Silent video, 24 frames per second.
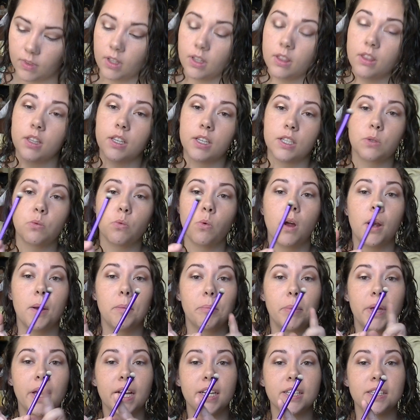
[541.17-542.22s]
This one
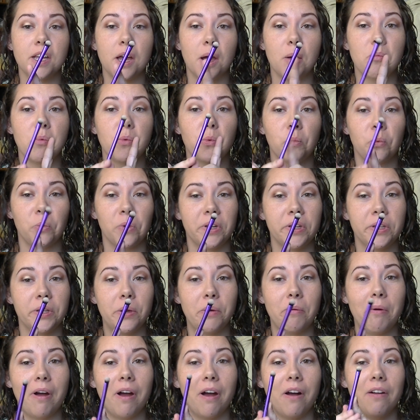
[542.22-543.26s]
picks up really
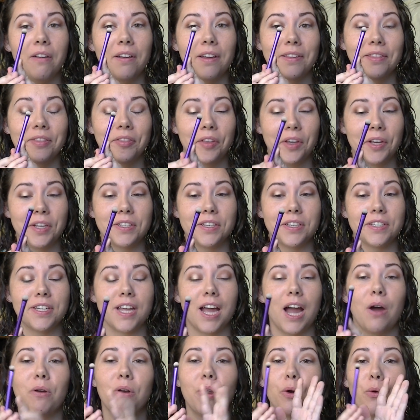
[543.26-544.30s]
well and lays it down